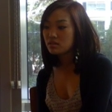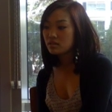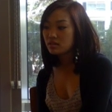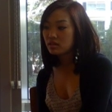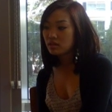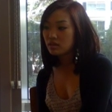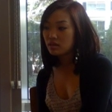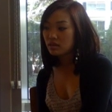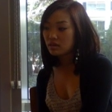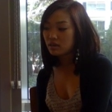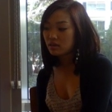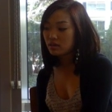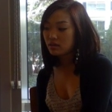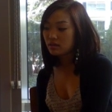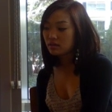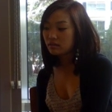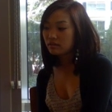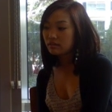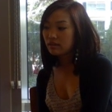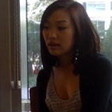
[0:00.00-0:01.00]
they
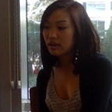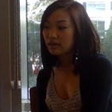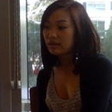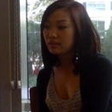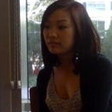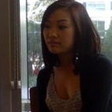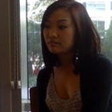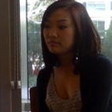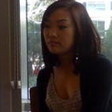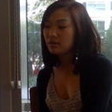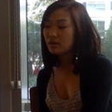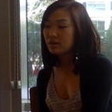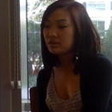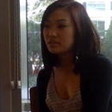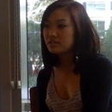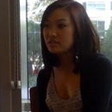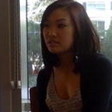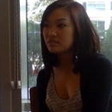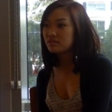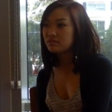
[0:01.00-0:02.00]
had
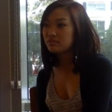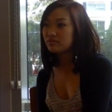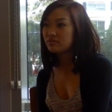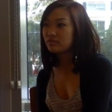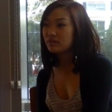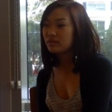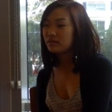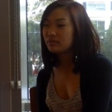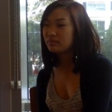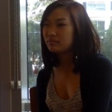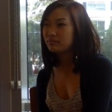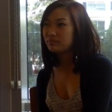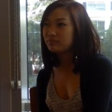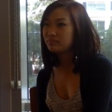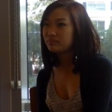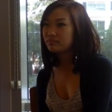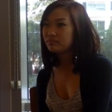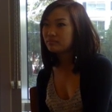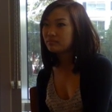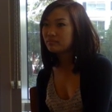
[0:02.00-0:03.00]
positive
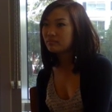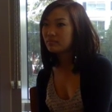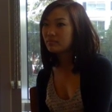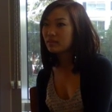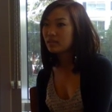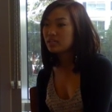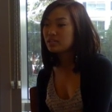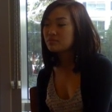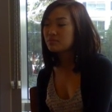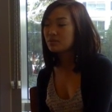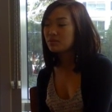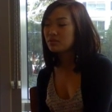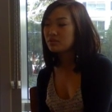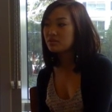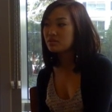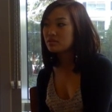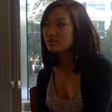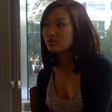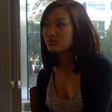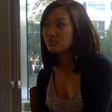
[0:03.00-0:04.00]

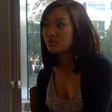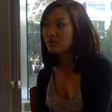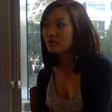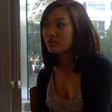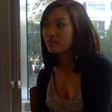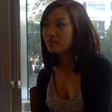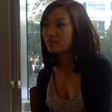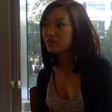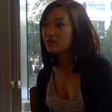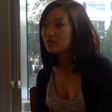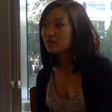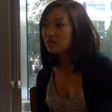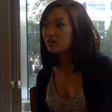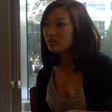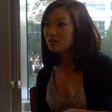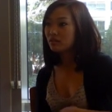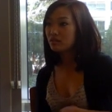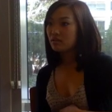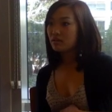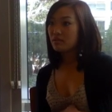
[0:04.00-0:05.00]
experiences with
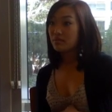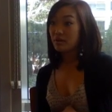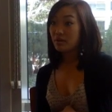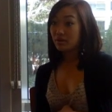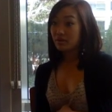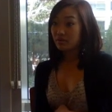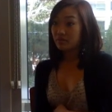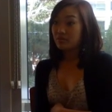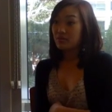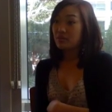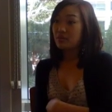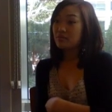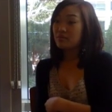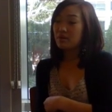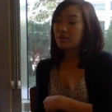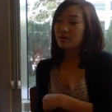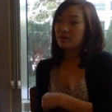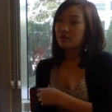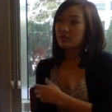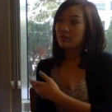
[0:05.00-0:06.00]

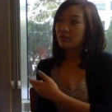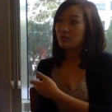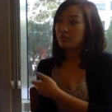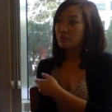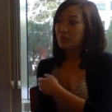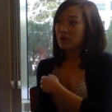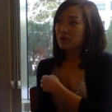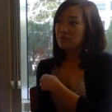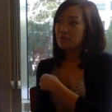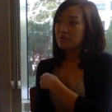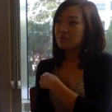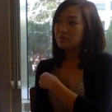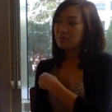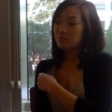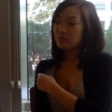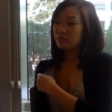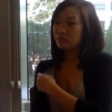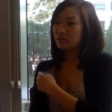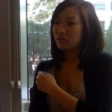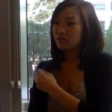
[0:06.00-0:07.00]
American or white
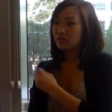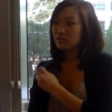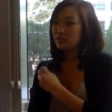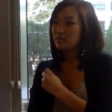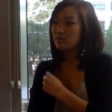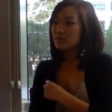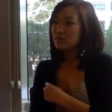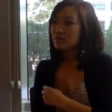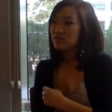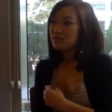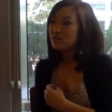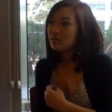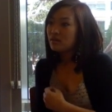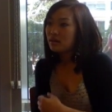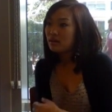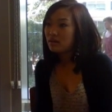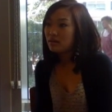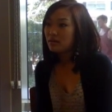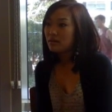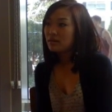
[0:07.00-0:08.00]
people.
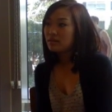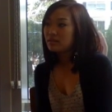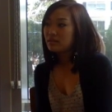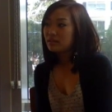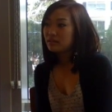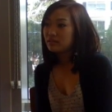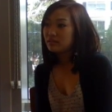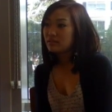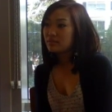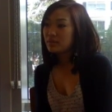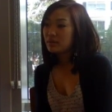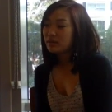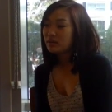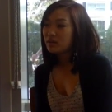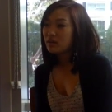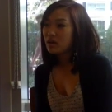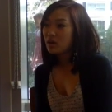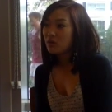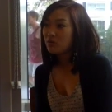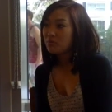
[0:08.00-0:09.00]
Like, depending
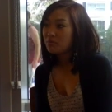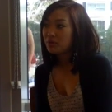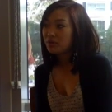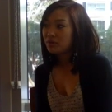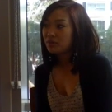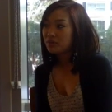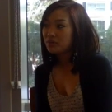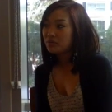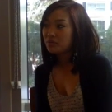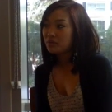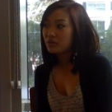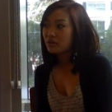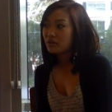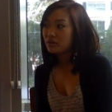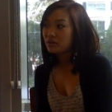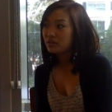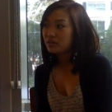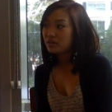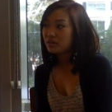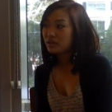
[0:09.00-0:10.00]
on how bitter you
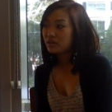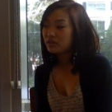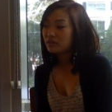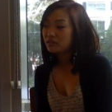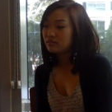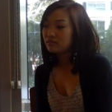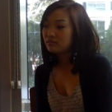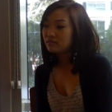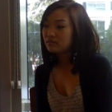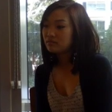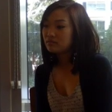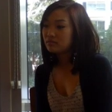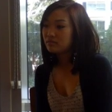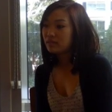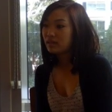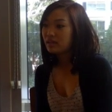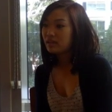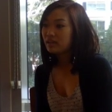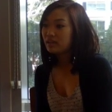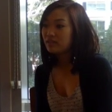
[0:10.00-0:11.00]
are,
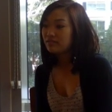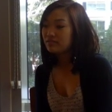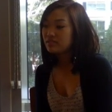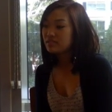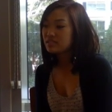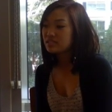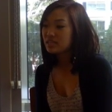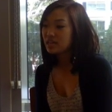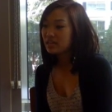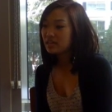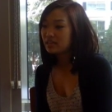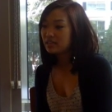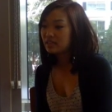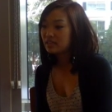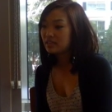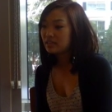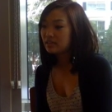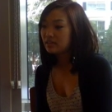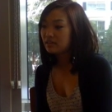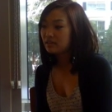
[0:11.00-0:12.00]
that kind of
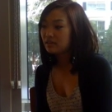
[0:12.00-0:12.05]
decided